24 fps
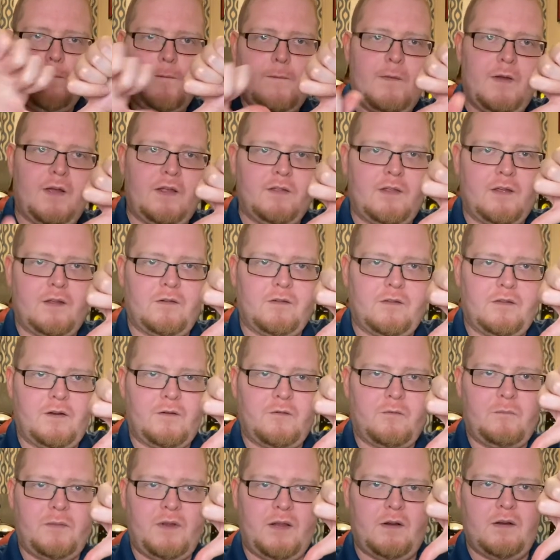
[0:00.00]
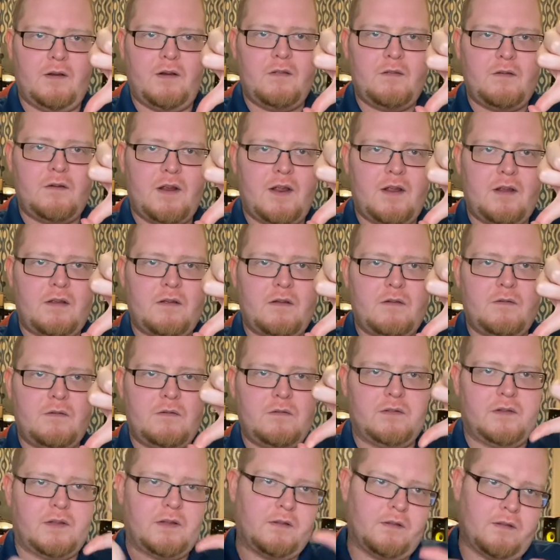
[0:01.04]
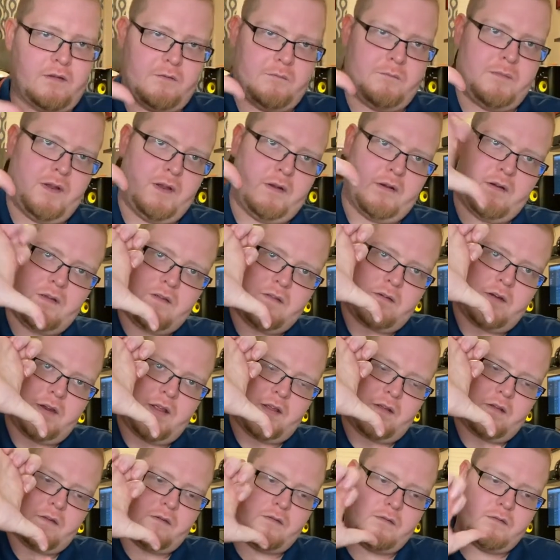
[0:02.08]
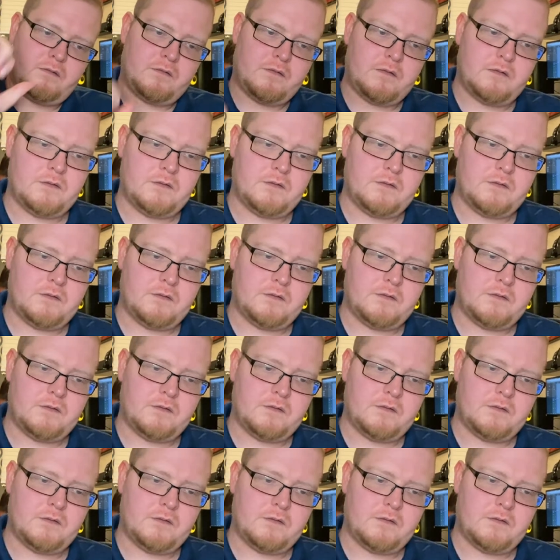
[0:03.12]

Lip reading: and then there will be another angle, and then there'll be another angle.